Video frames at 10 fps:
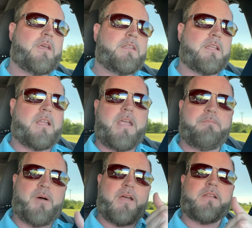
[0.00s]
Hit the
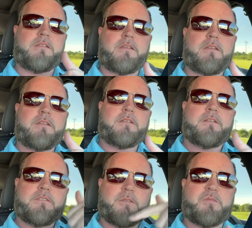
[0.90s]
like button,
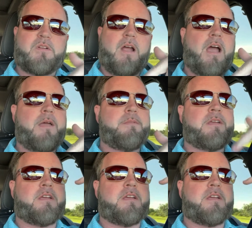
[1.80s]
subscribe,